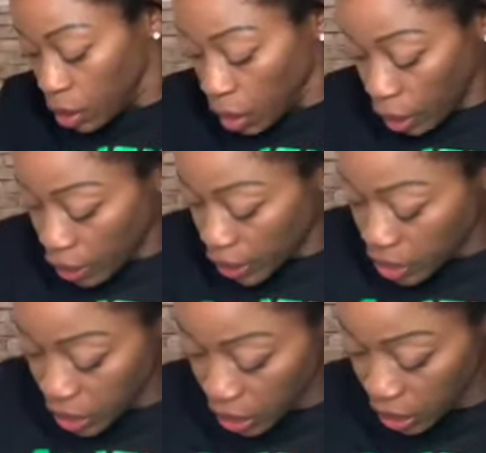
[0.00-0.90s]
All right.
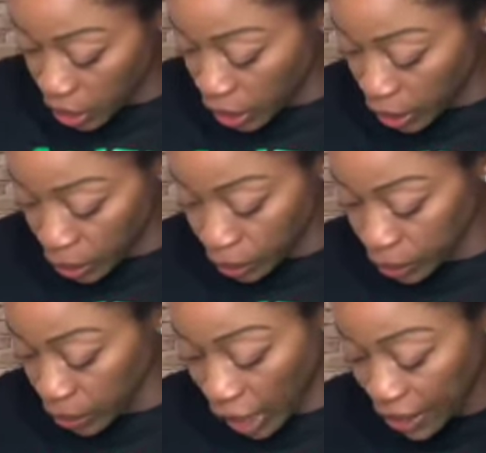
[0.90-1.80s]

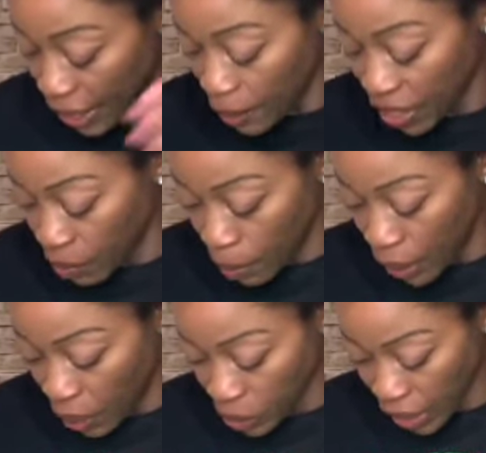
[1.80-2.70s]
I can't make up my
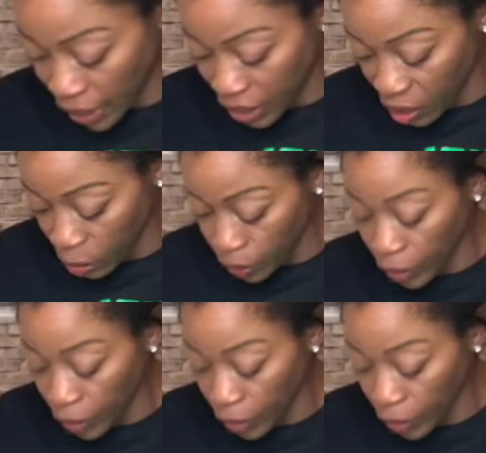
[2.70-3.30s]
mind with that camera.